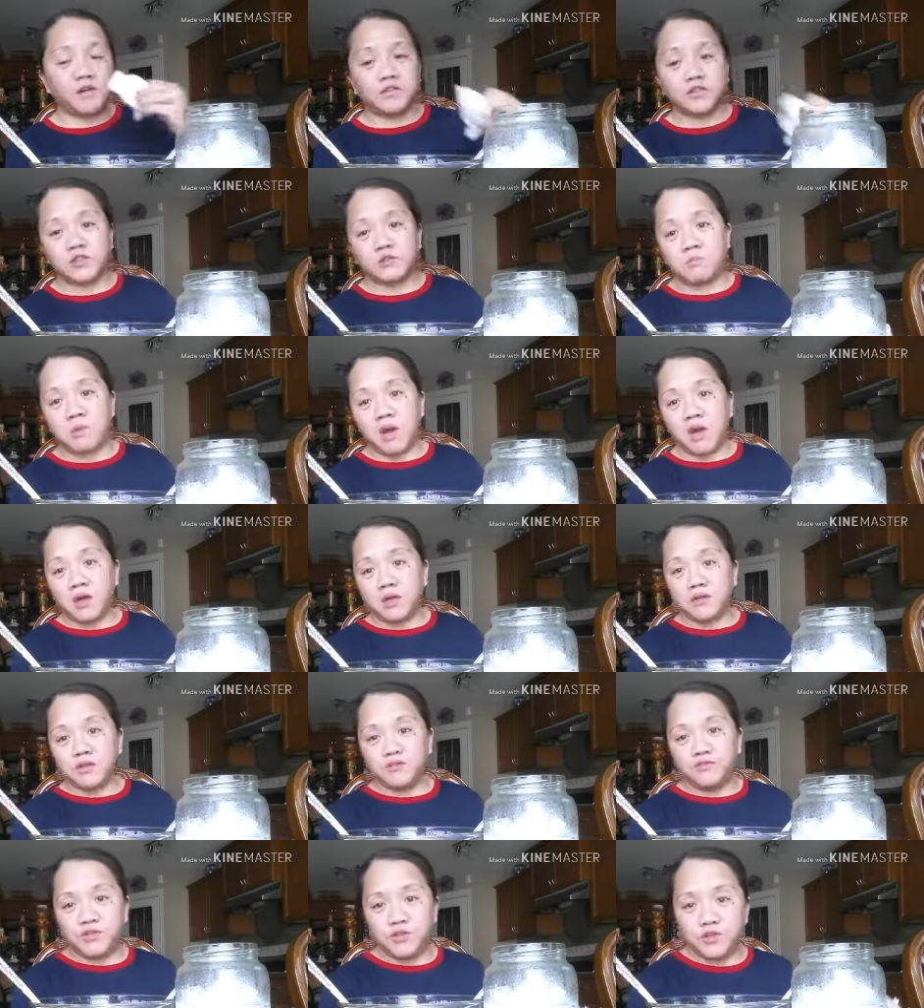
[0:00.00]
it's
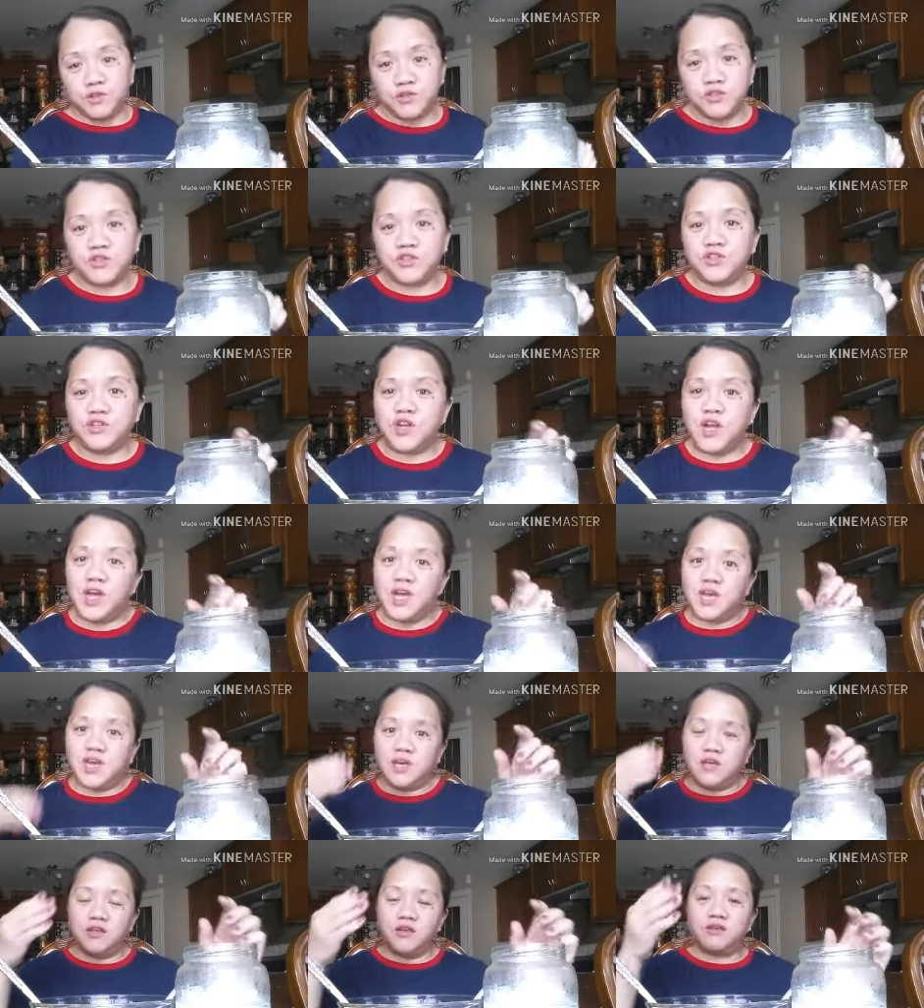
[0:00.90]
bad if you use your
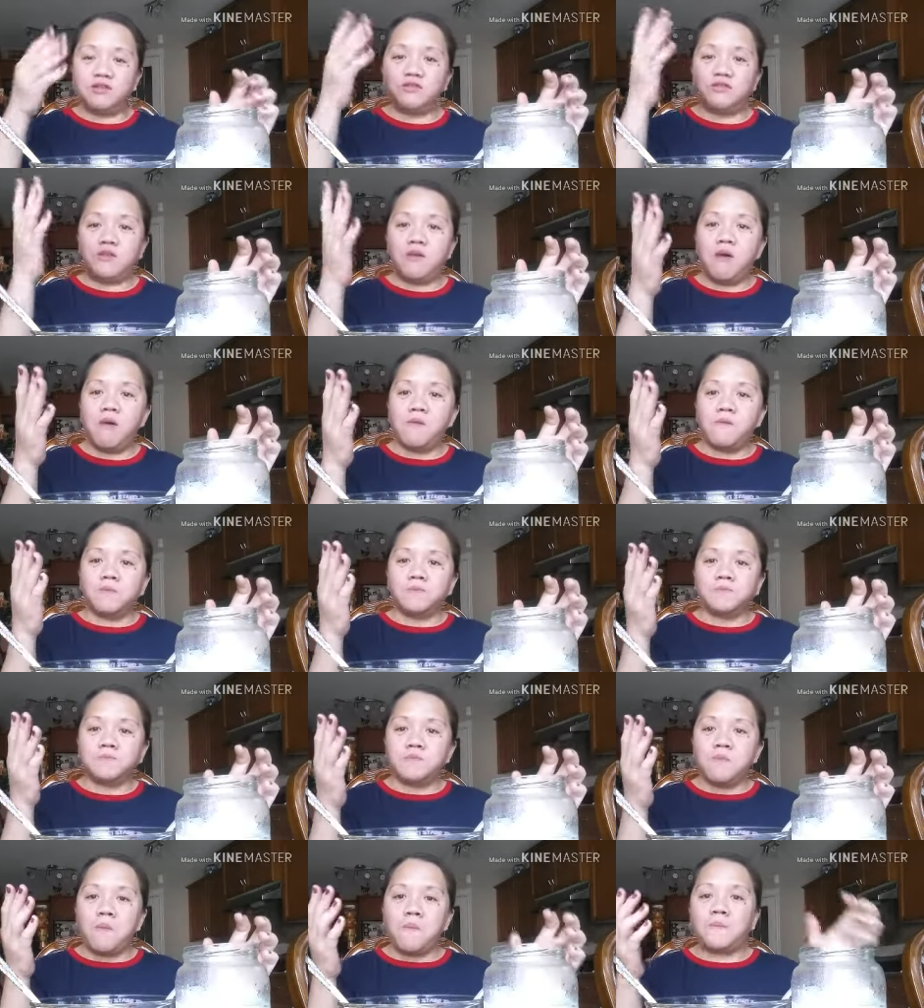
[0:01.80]
hair, your
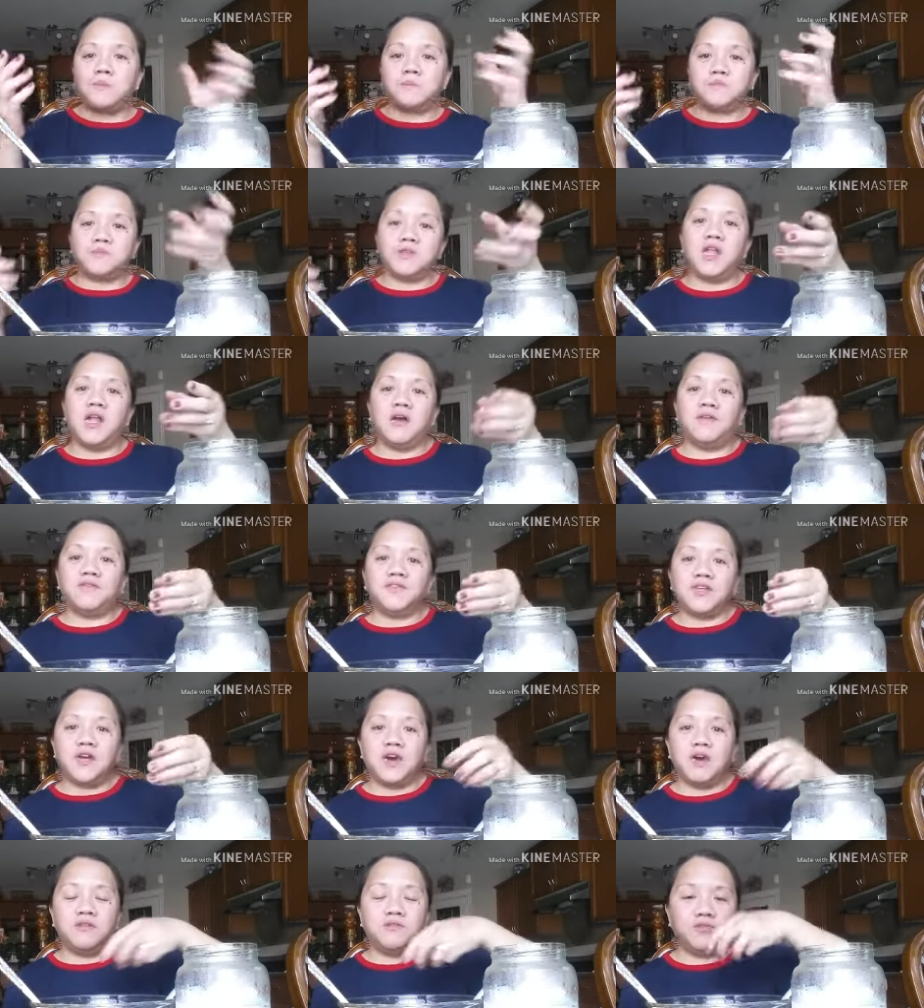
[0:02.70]

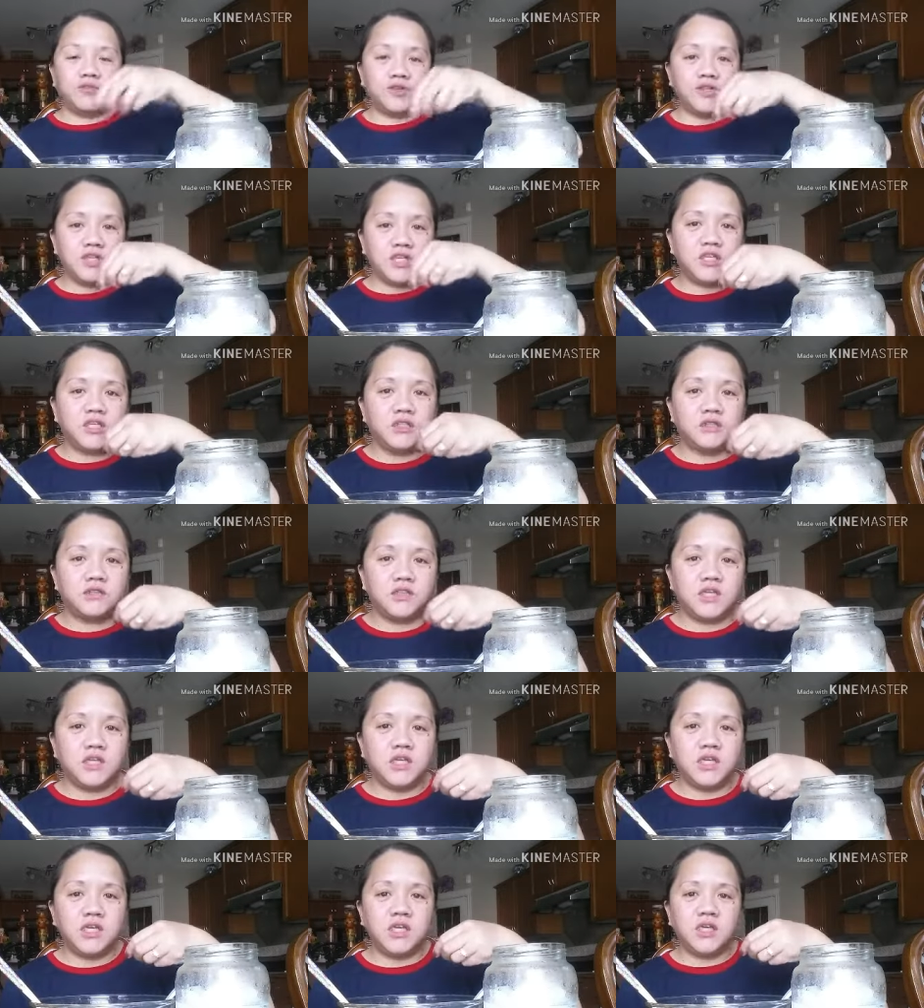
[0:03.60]
left hand for
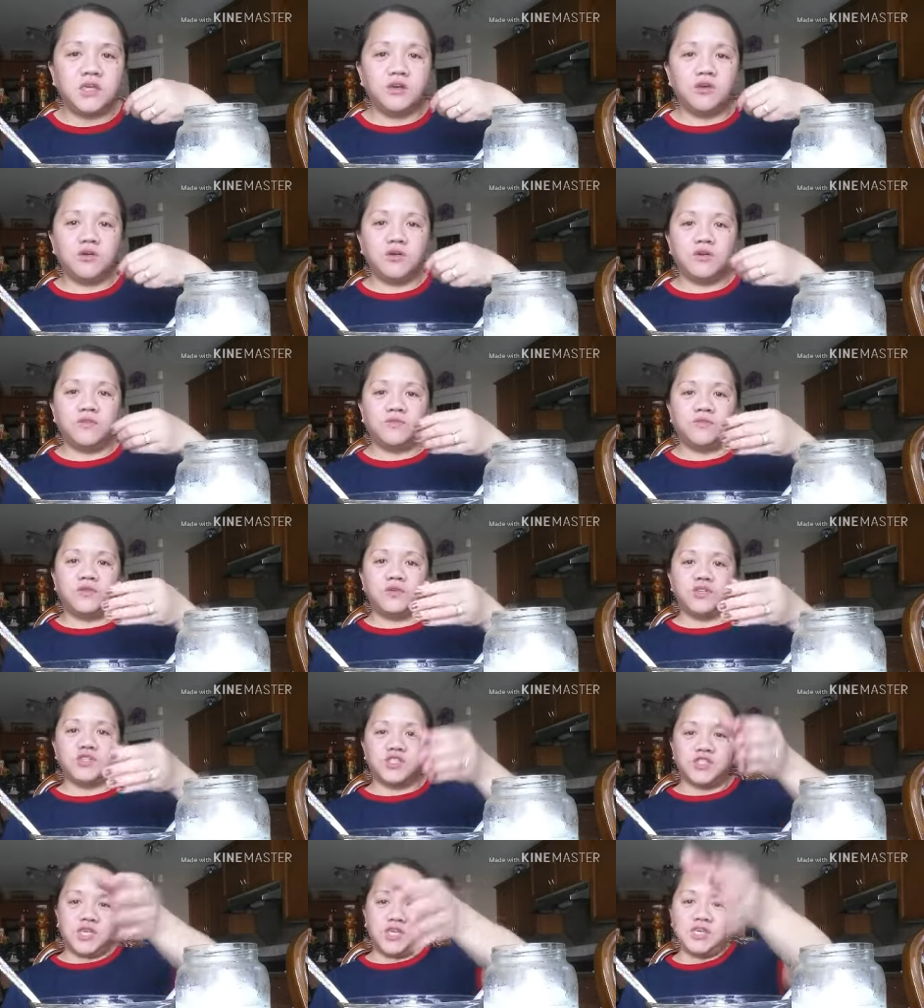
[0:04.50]
eating or
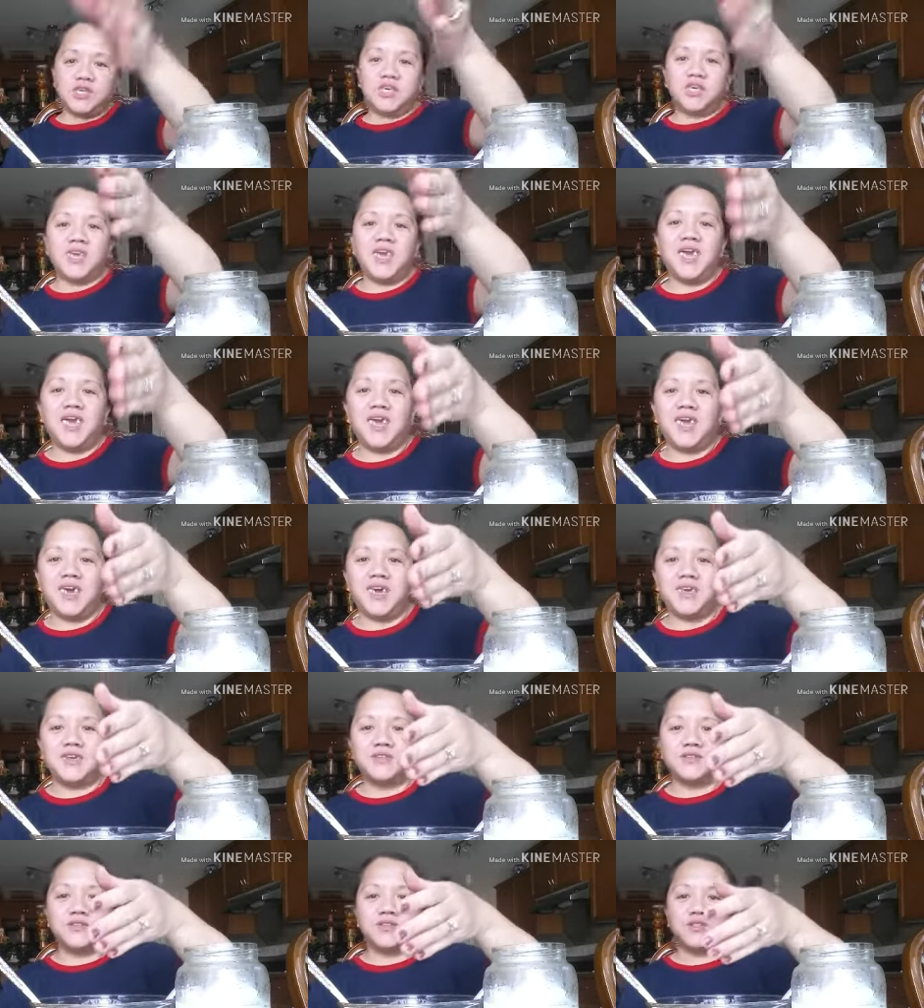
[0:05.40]
for shaking
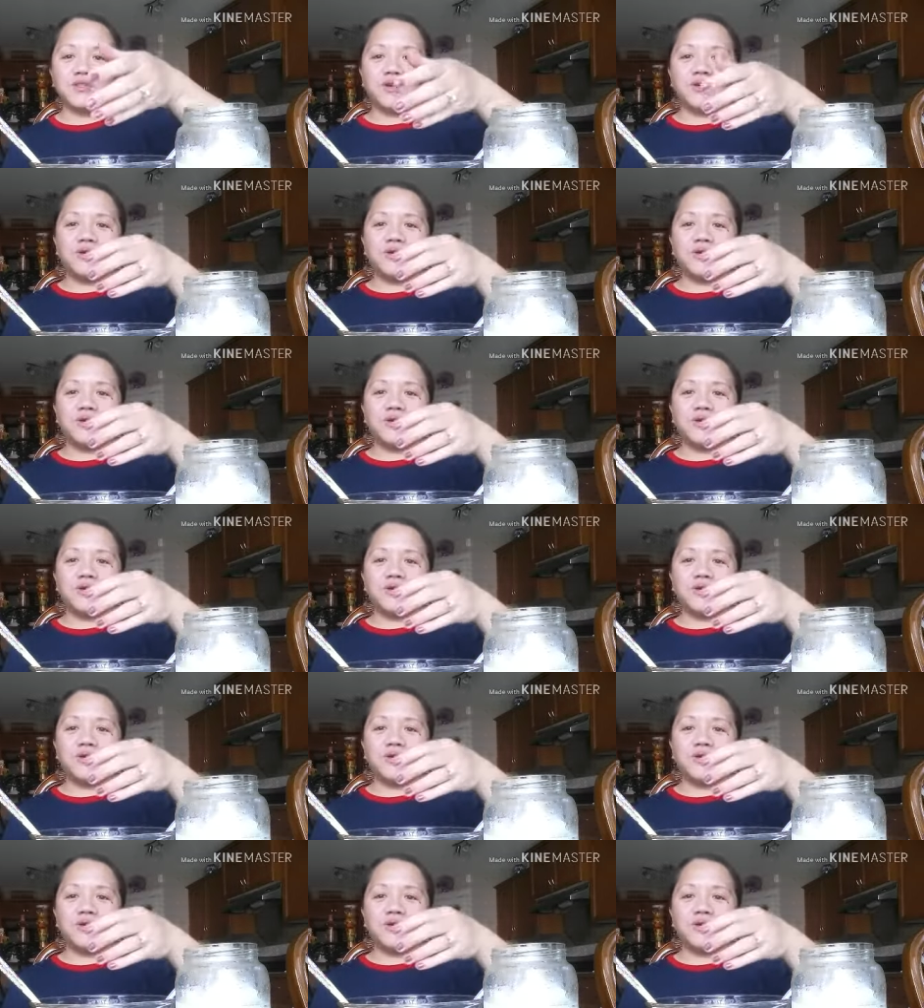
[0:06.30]
hands